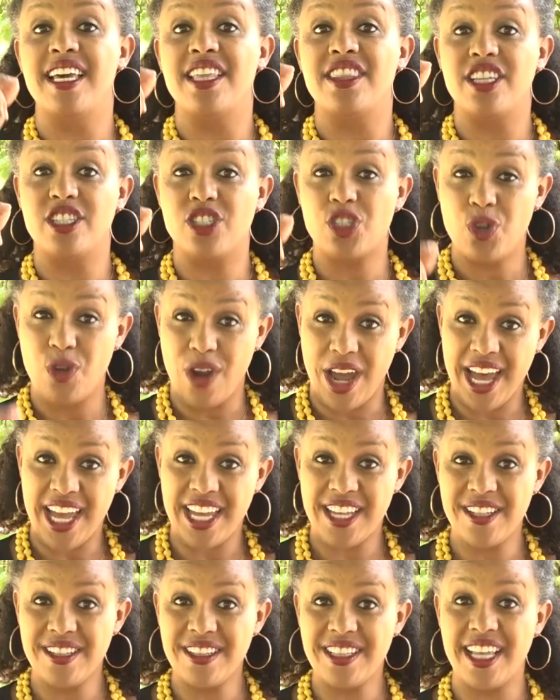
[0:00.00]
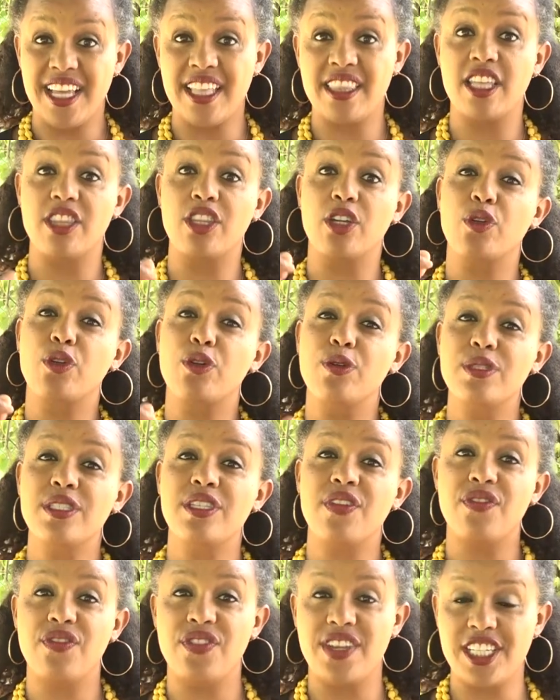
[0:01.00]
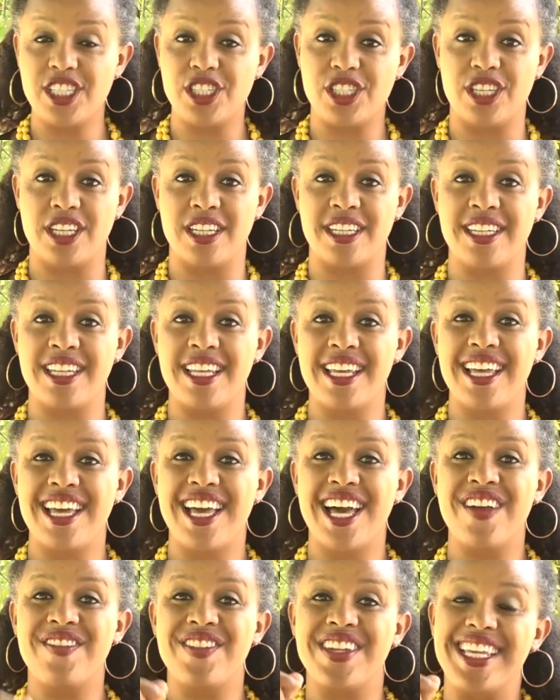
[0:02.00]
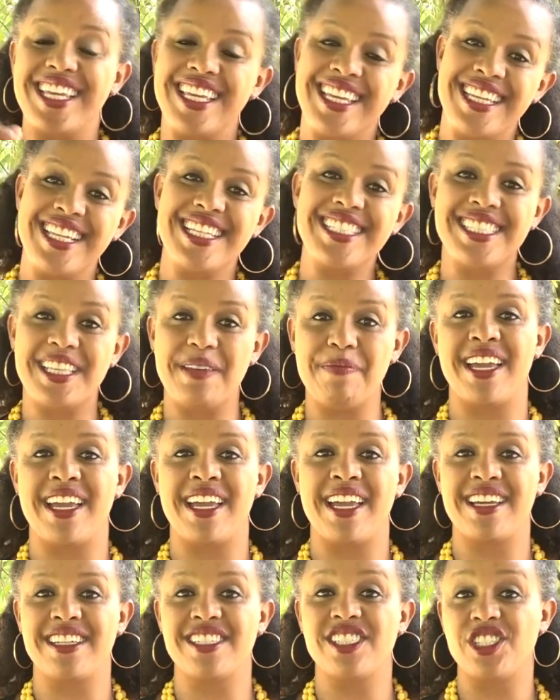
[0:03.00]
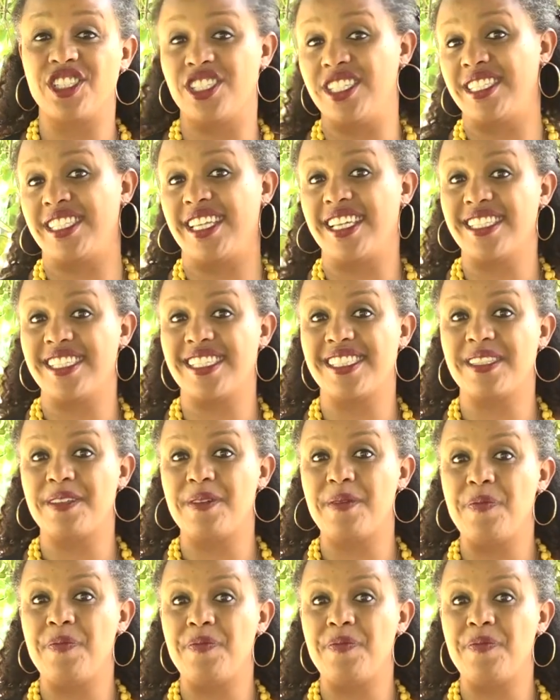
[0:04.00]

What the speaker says: the trial and then the crucifixion of an innocent man, Jesus.